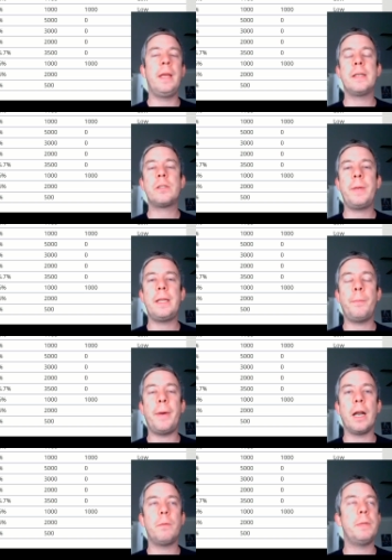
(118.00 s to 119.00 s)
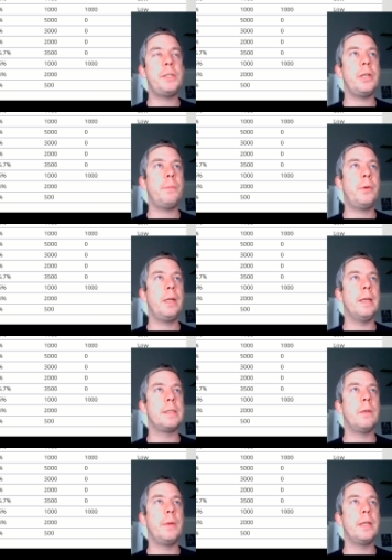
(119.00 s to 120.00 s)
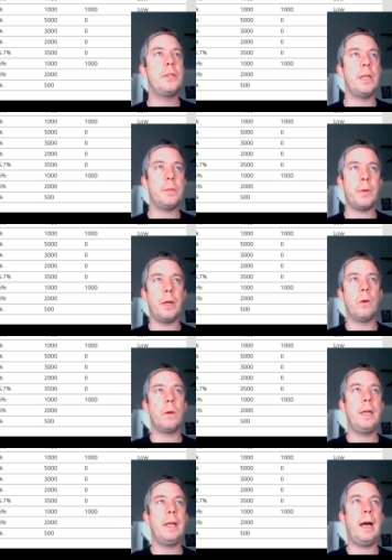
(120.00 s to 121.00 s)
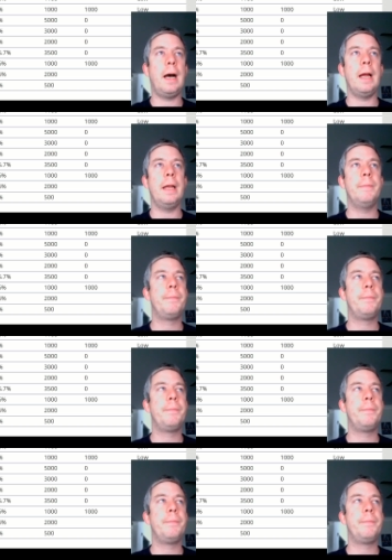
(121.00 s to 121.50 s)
and this will be at the bottom of my SharePoint list and we can change priority to high.